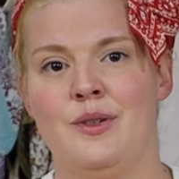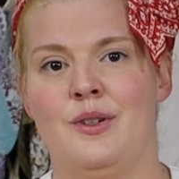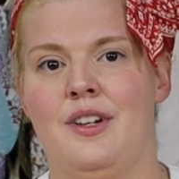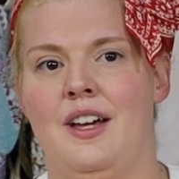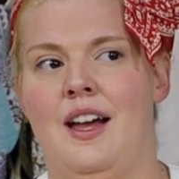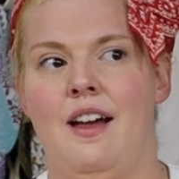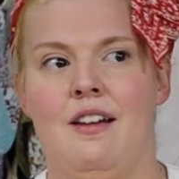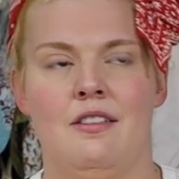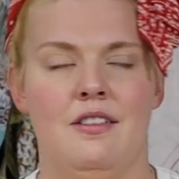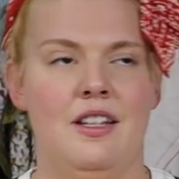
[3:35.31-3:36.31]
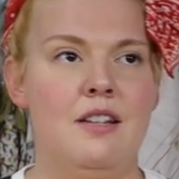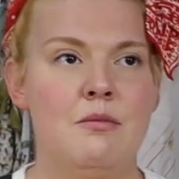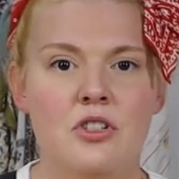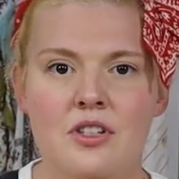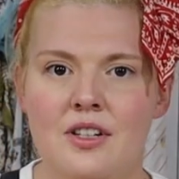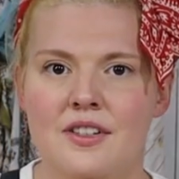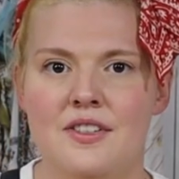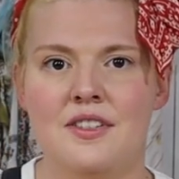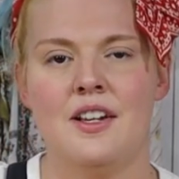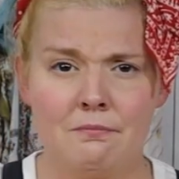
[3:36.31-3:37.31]
look at
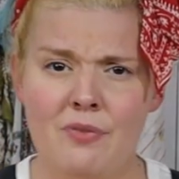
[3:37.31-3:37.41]
images,